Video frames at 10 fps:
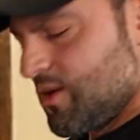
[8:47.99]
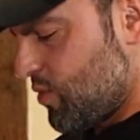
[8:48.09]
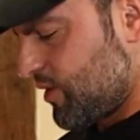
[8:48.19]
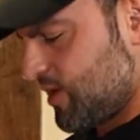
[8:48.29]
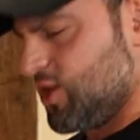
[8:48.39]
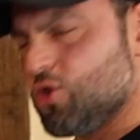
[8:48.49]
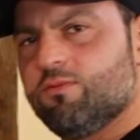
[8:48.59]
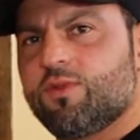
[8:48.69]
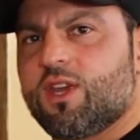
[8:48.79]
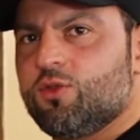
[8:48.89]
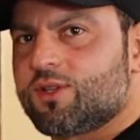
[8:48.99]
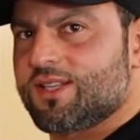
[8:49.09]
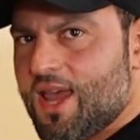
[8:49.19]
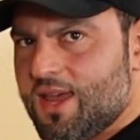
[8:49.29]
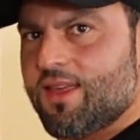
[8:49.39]
Well, can you can you
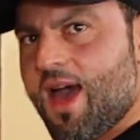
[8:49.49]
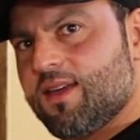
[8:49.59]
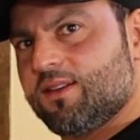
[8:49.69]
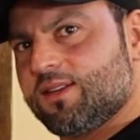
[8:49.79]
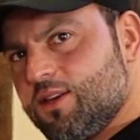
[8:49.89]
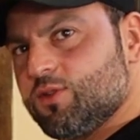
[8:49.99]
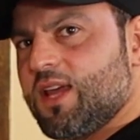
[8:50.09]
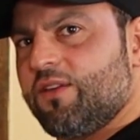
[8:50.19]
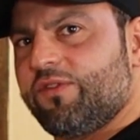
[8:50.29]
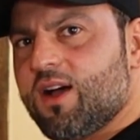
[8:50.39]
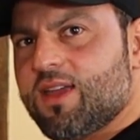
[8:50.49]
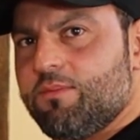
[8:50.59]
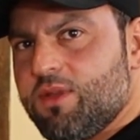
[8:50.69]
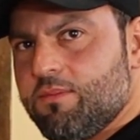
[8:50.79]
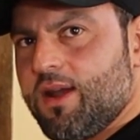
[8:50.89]
say that? Can you say
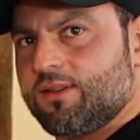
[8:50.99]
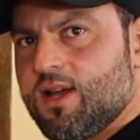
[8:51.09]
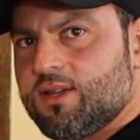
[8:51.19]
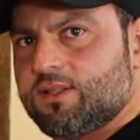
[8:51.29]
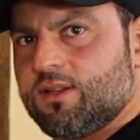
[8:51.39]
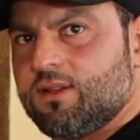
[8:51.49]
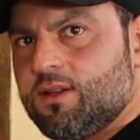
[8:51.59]
and be monetized?